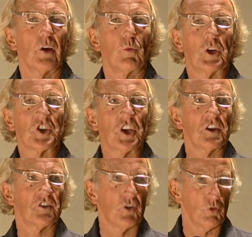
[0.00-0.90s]

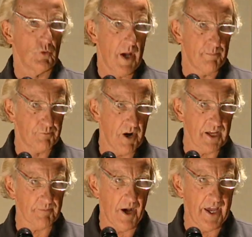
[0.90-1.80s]
wishing to
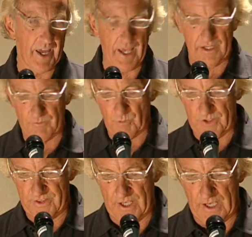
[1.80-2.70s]
break my head
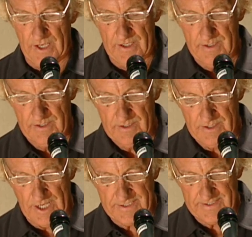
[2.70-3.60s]
with their
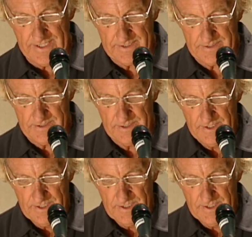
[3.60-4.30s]
nightsticks.